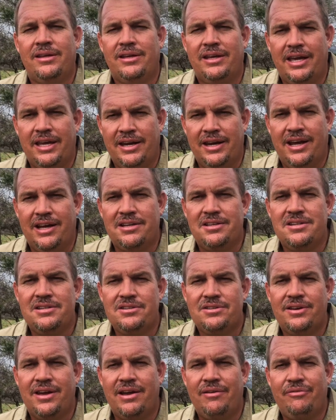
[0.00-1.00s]
Get out
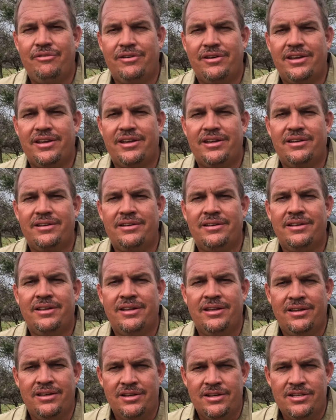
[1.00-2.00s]
into Africa,
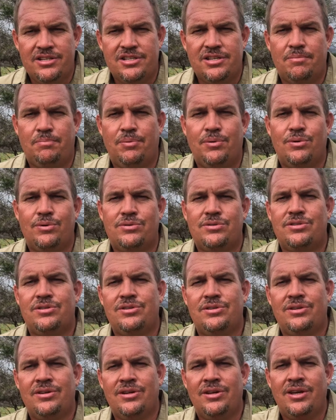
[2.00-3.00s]
support